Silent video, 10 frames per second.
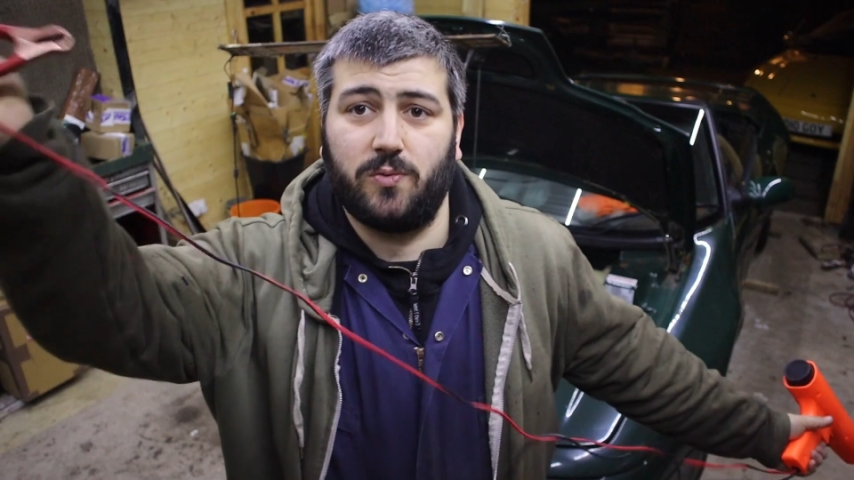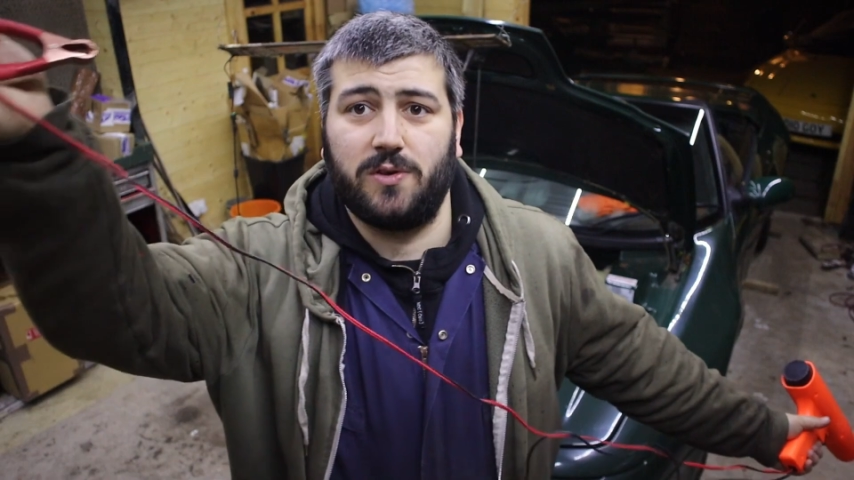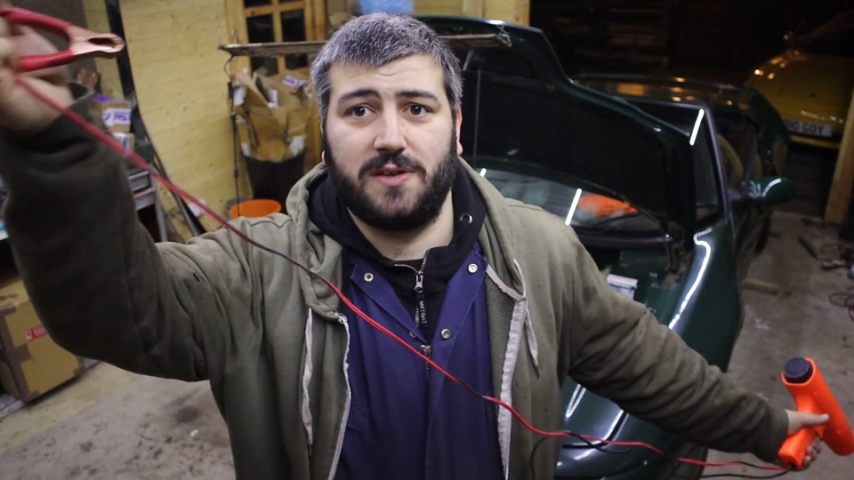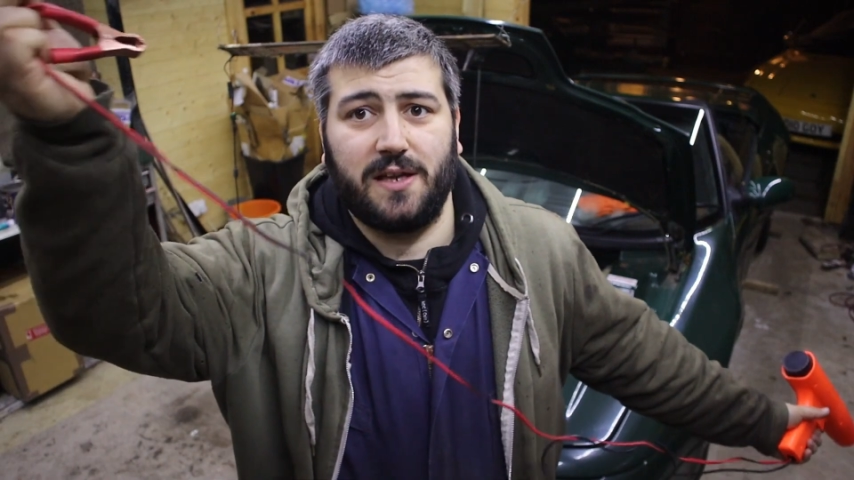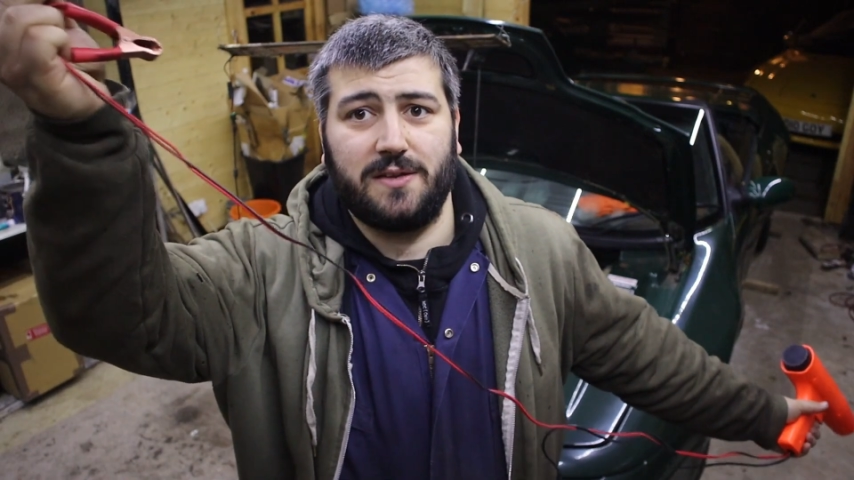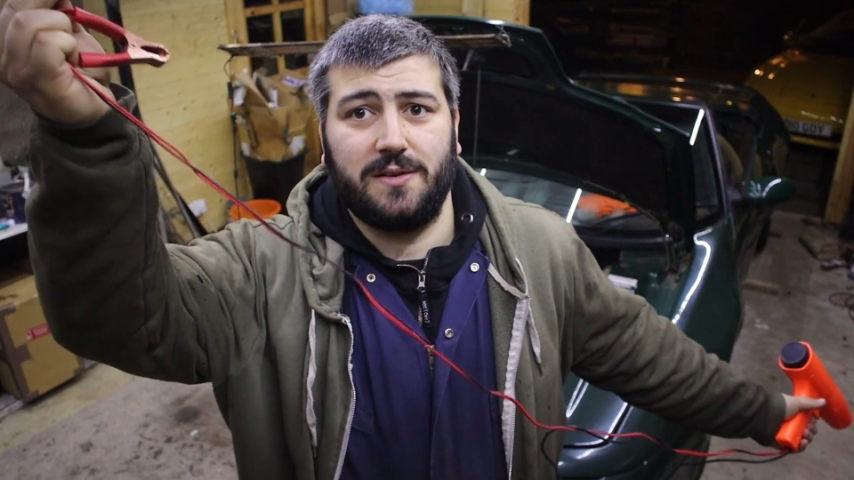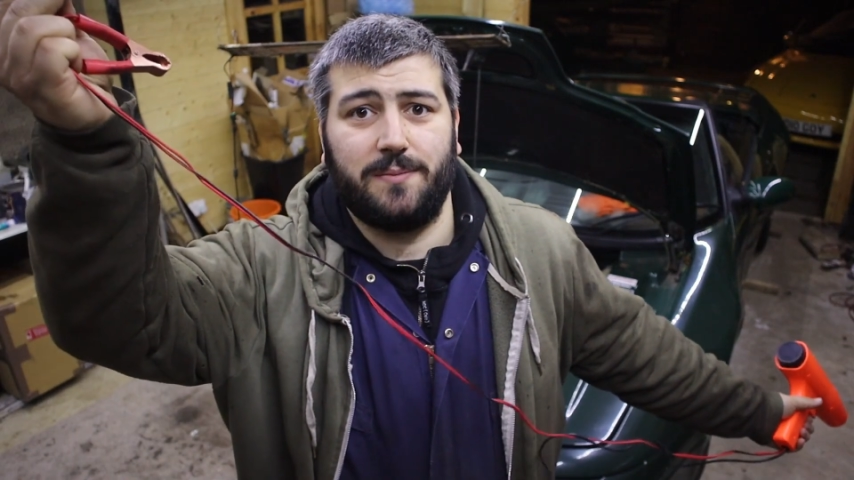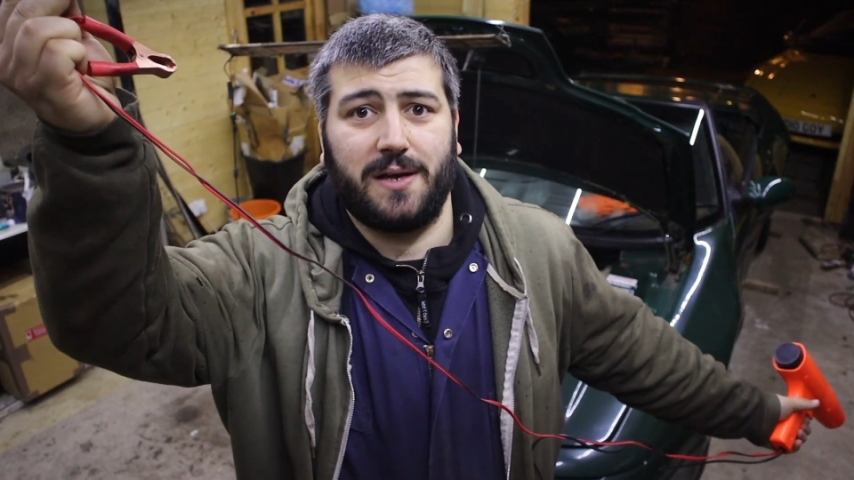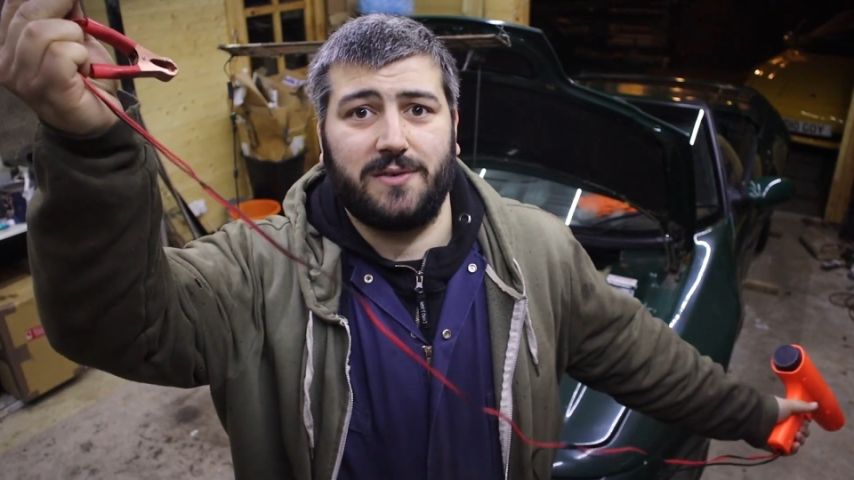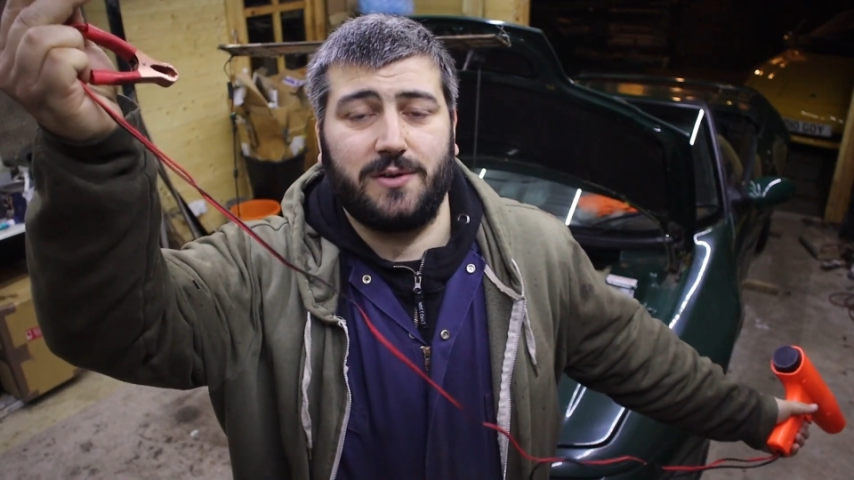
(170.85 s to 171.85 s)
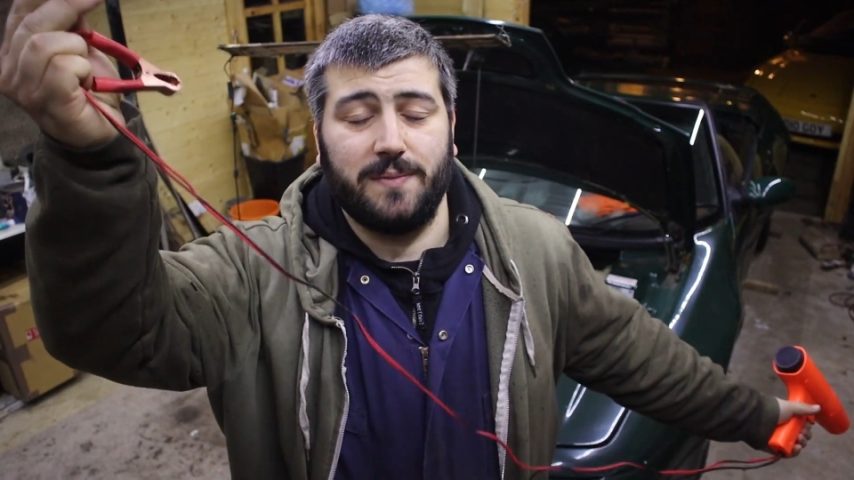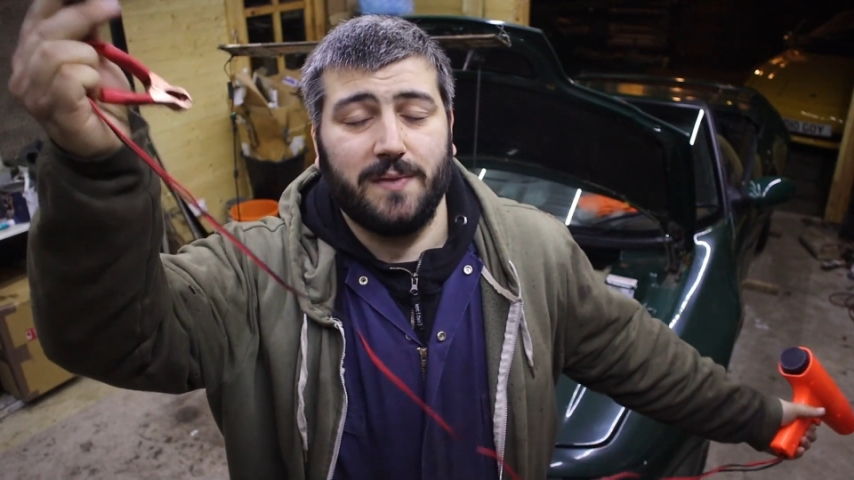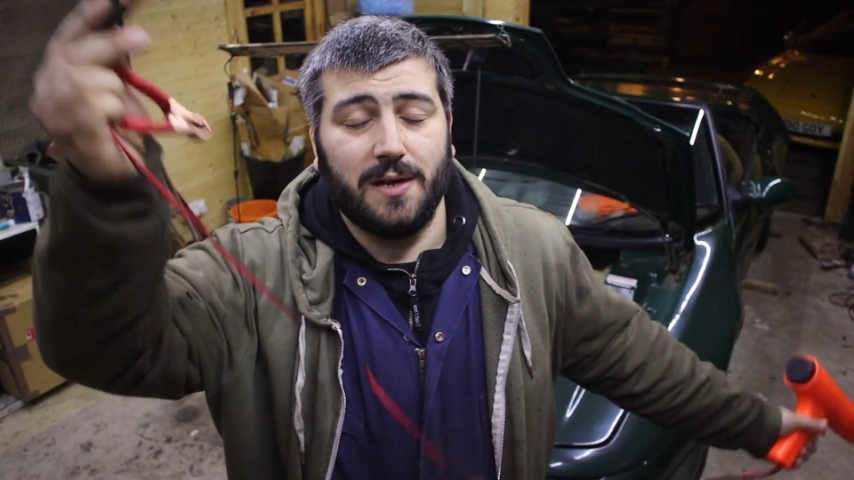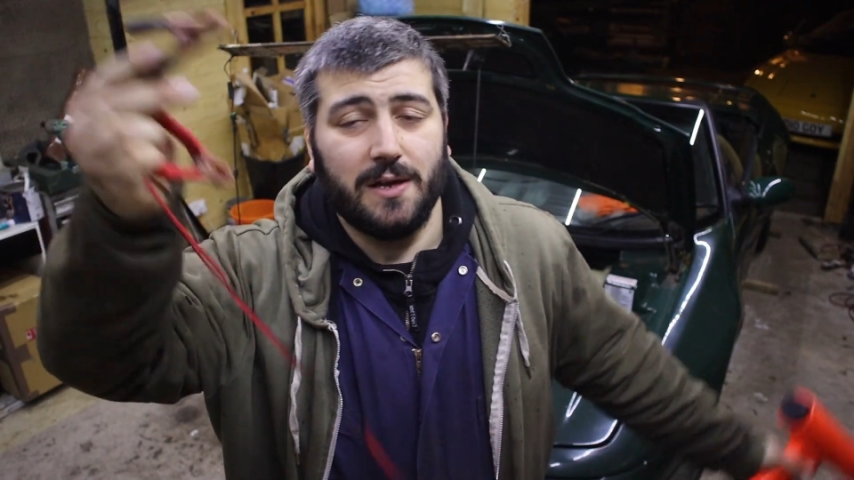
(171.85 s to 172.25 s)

won't get to the battery.